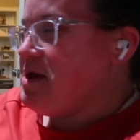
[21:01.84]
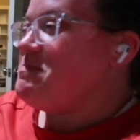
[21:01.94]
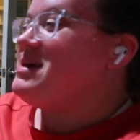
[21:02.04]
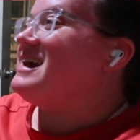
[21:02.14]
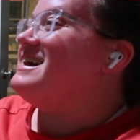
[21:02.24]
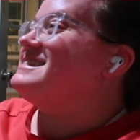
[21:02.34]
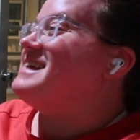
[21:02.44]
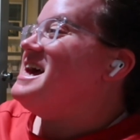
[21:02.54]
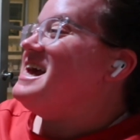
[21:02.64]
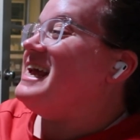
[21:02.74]
because
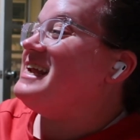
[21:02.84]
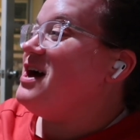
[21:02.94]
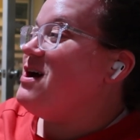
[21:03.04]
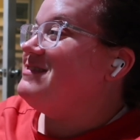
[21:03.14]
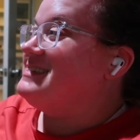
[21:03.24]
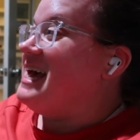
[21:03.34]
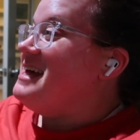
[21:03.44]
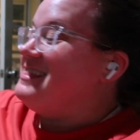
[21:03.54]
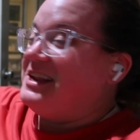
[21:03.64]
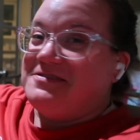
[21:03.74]
he knows
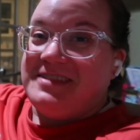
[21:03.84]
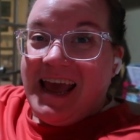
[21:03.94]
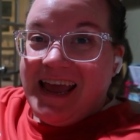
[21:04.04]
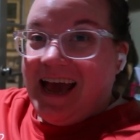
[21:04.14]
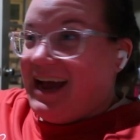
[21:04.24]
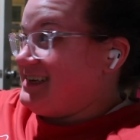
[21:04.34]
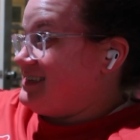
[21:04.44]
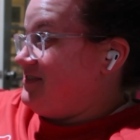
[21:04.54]
that if they ask